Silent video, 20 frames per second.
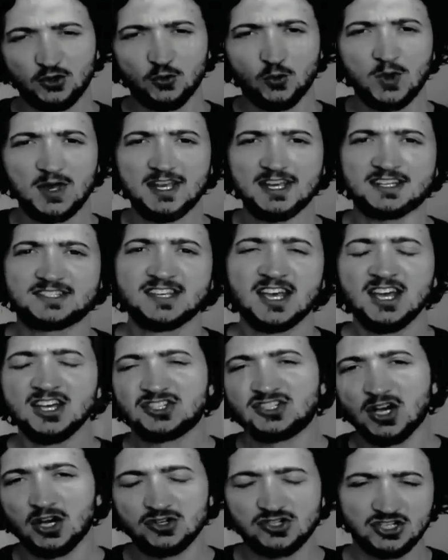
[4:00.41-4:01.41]
weeks.
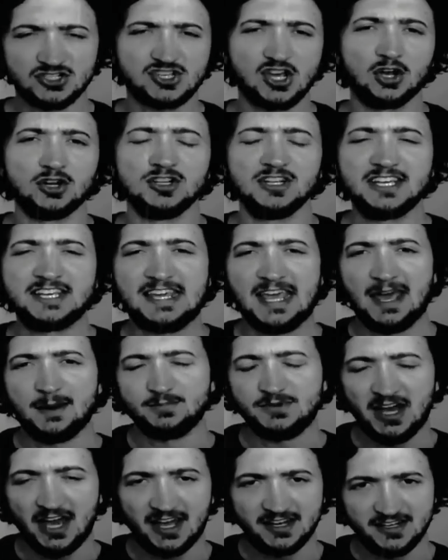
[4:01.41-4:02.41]
So just go to
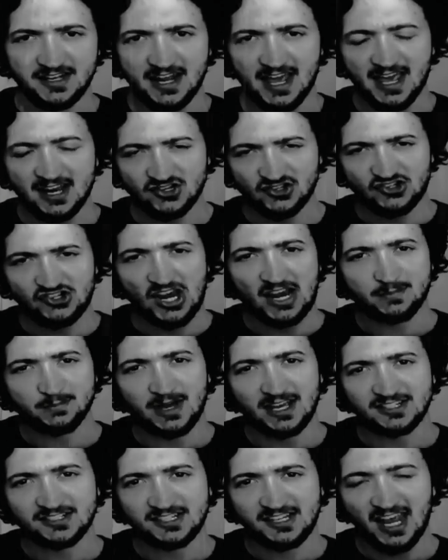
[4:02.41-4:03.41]
LeeCamp.net and check
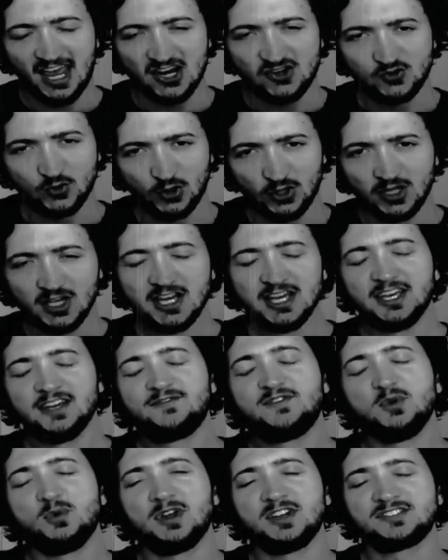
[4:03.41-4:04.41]
my schedule
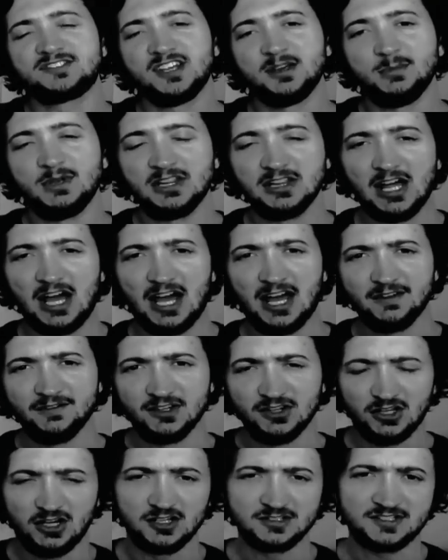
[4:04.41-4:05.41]
if you want to see me live
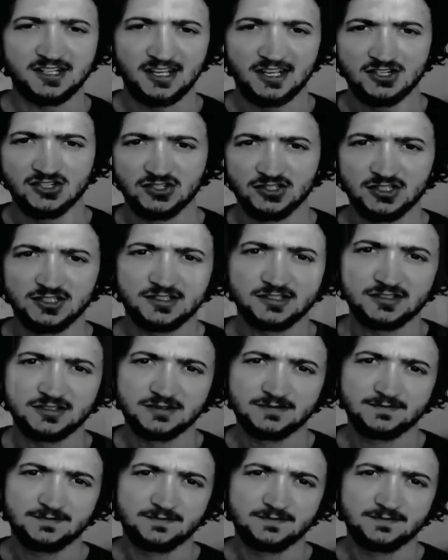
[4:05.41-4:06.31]
in Los Angeles.